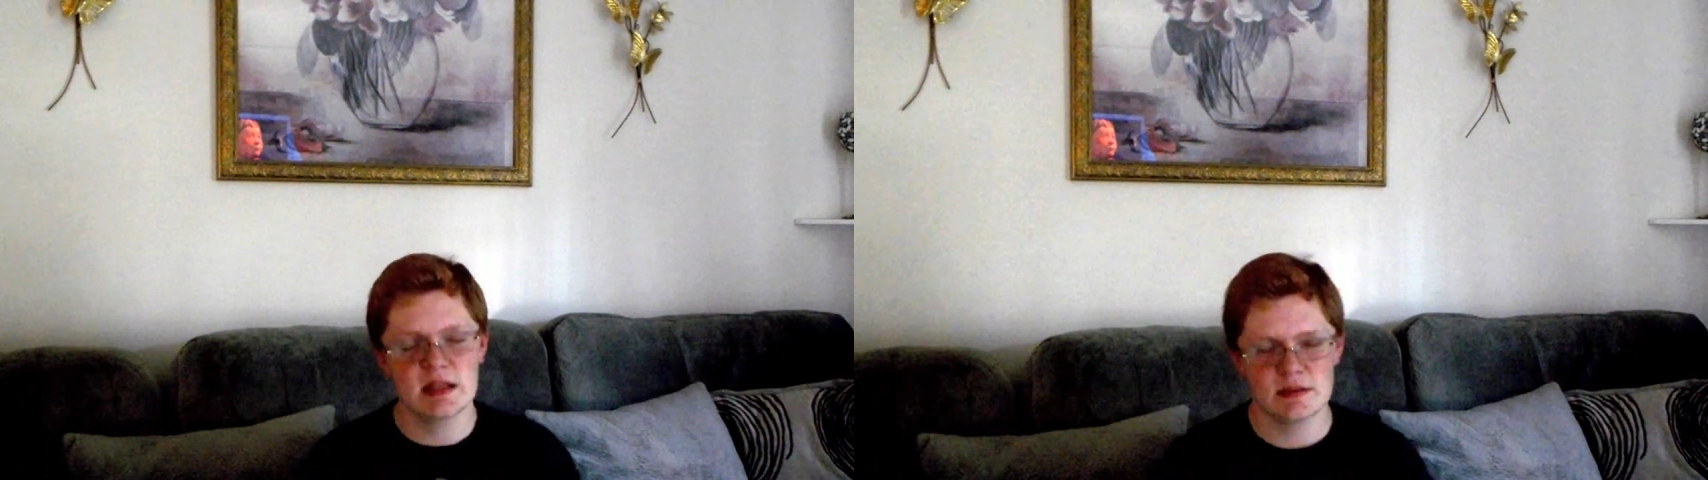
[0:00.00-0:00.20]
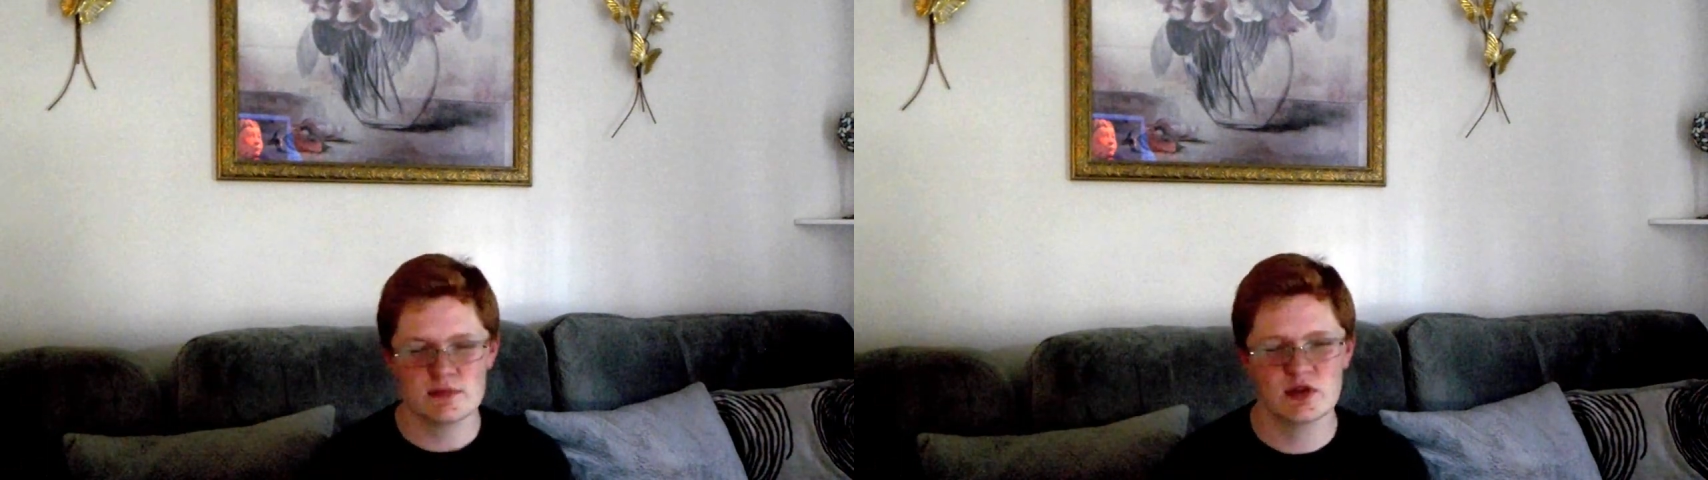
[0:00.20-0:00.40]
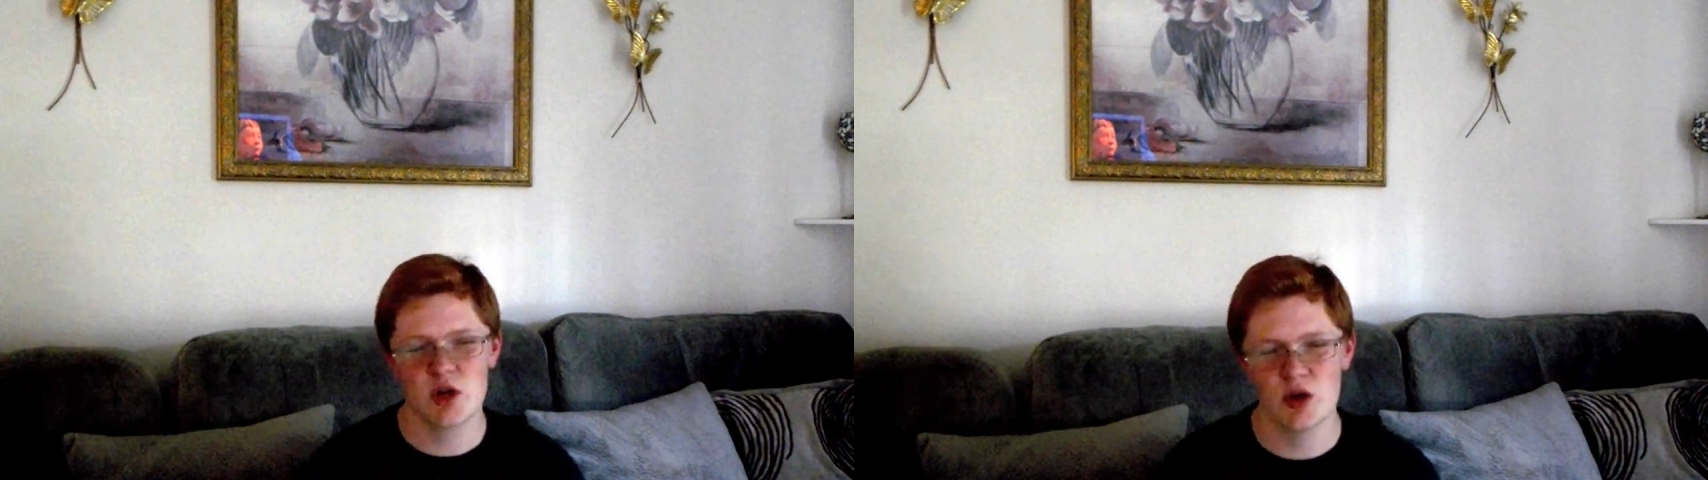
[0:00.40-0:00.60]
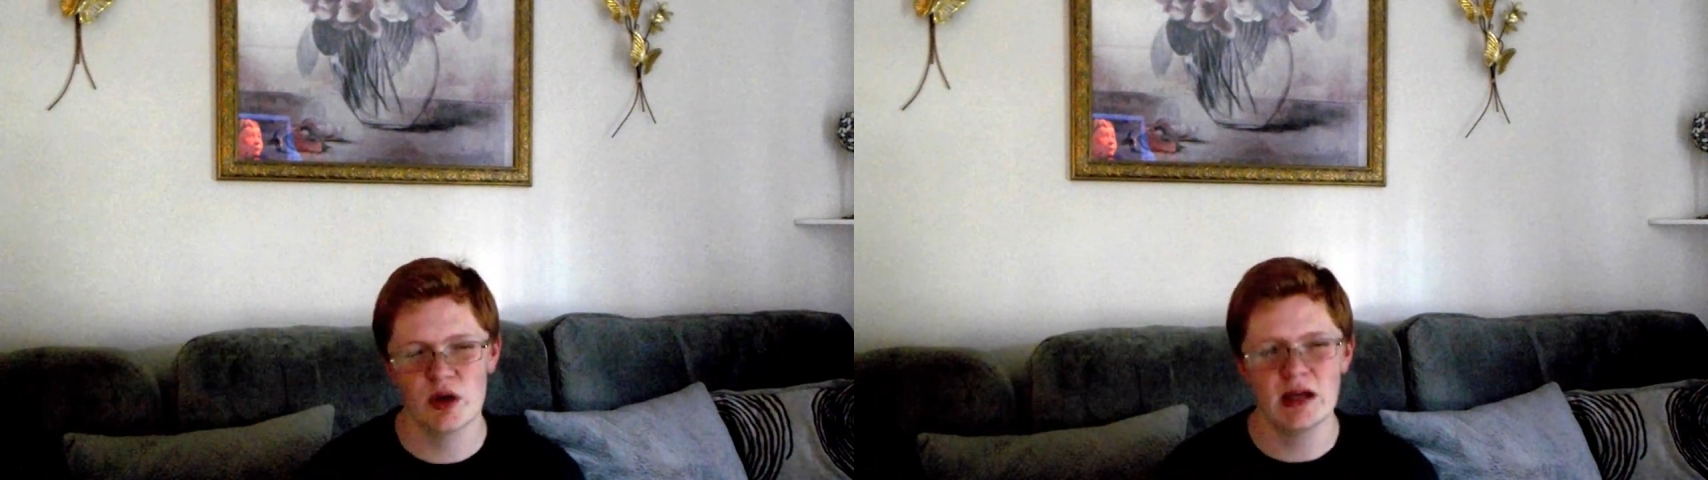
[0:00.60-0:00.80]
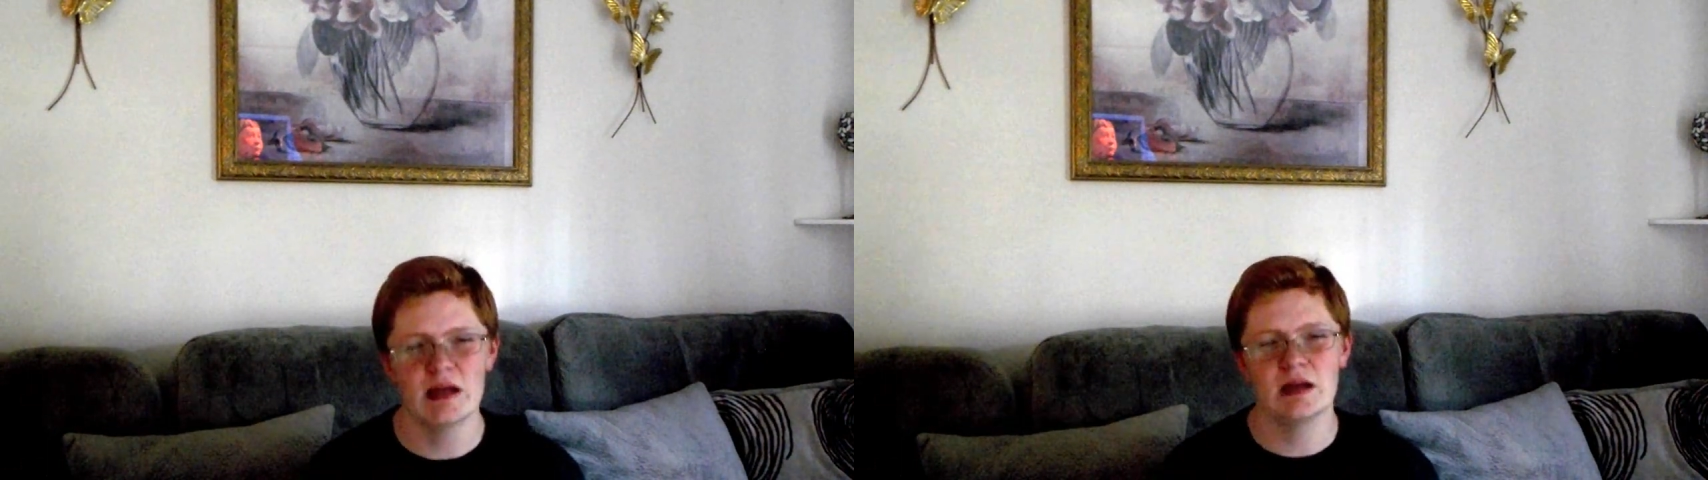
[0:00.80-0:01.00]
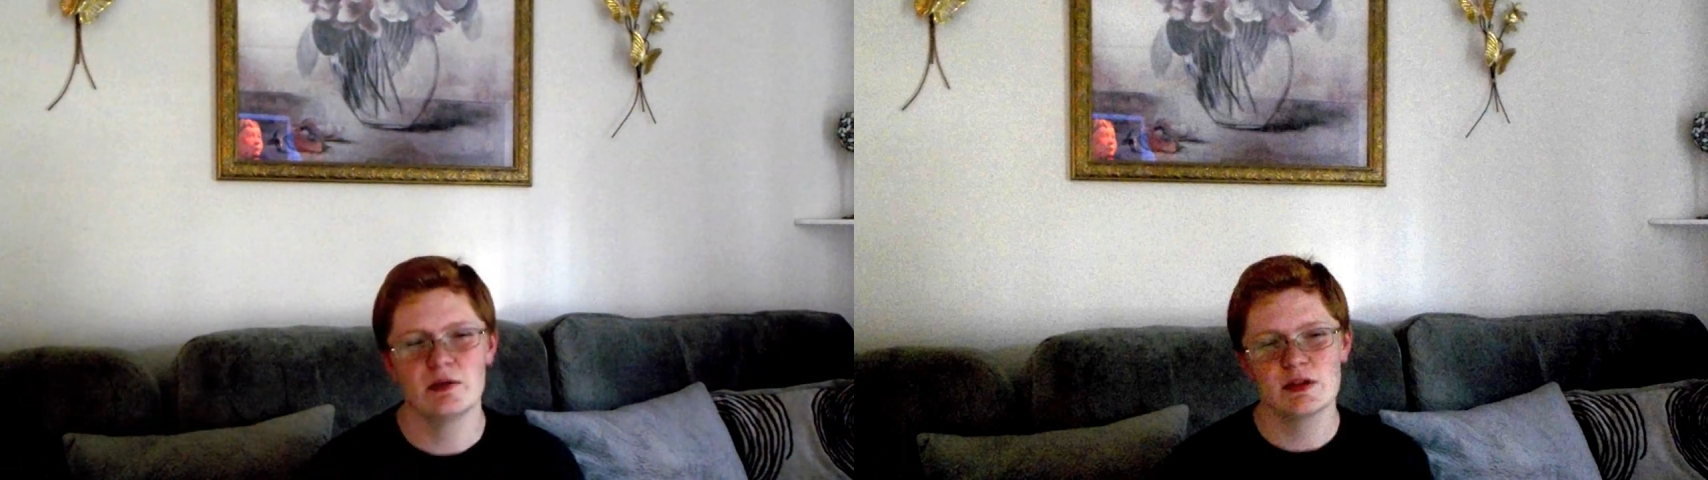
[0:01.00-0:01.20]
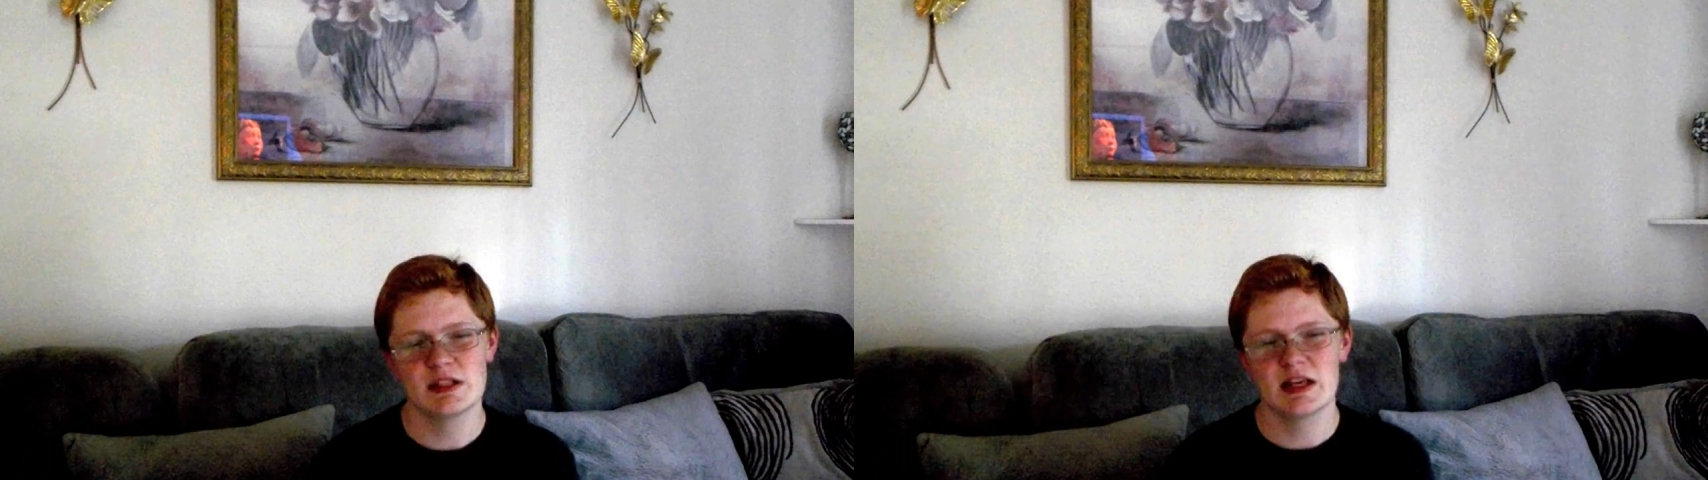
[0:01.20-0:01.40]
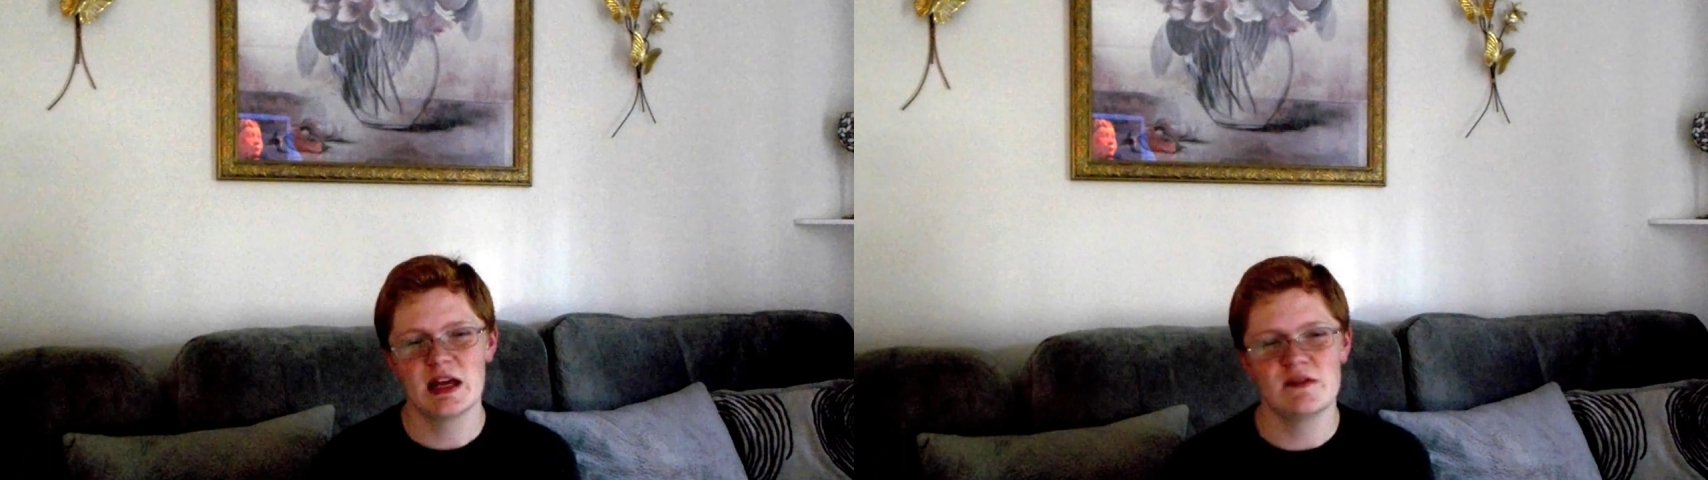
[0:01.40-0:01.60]
and I'm sorry, once
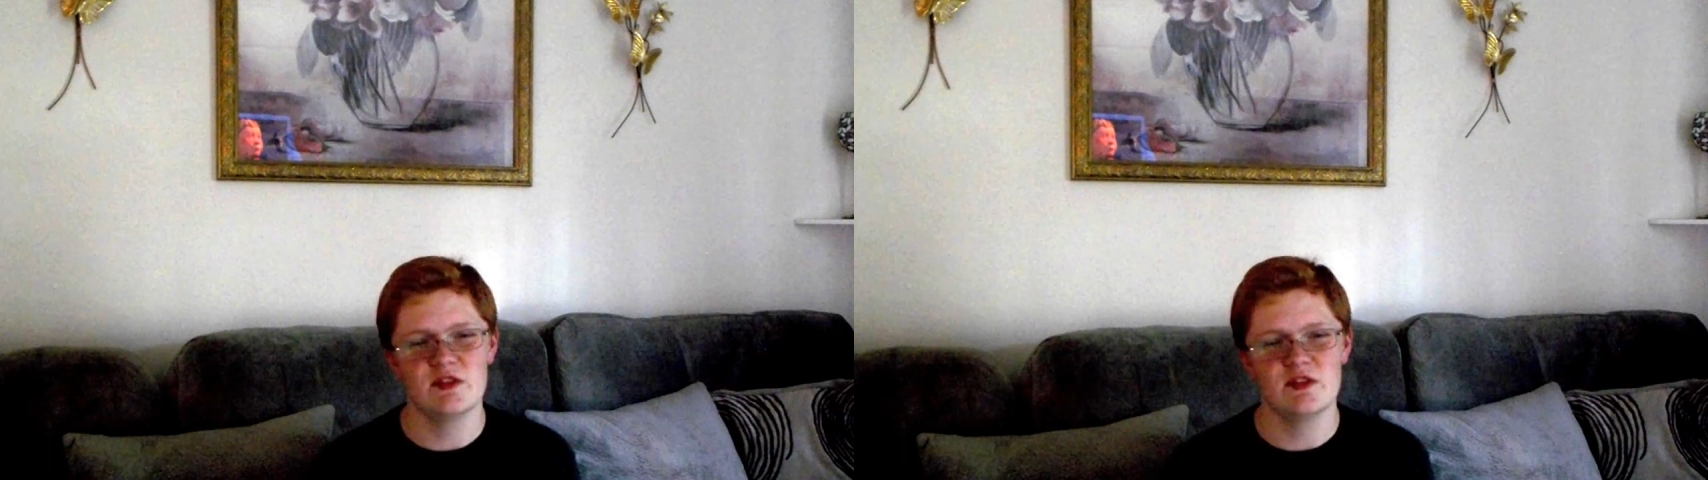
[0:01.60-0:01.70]
again,